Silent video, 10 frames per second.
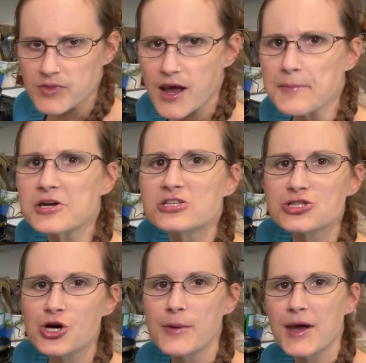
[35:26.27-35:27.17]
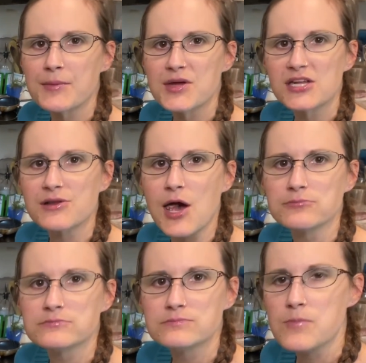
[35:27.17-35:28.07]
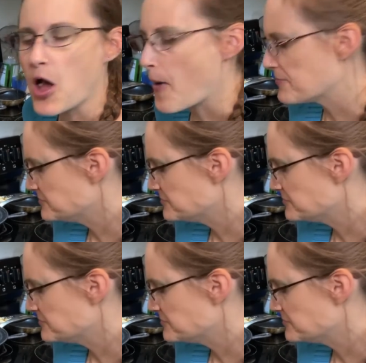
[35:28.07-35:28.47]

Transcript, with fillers: I'm gonna enjoy my meal now, but